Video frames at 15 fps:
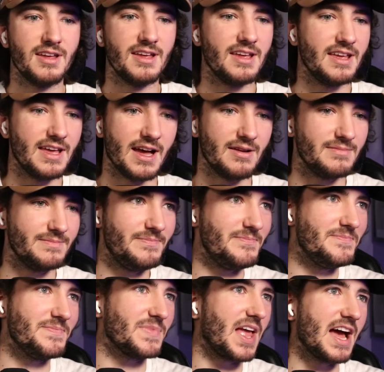Yeah.
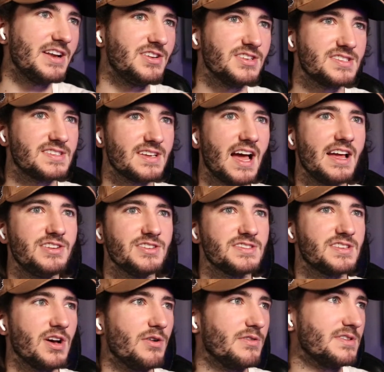I just
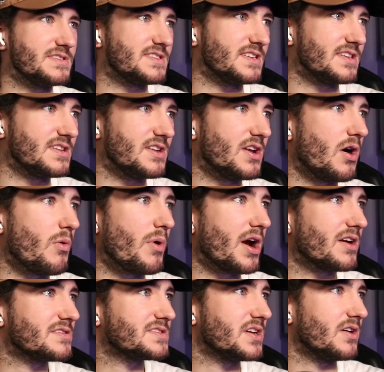go into
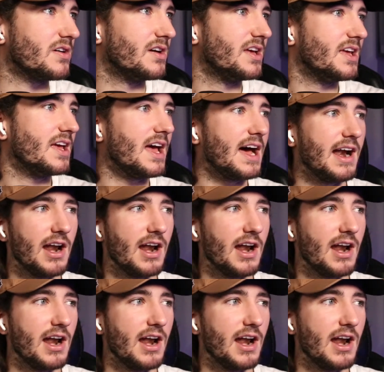nowhere. So I don't know.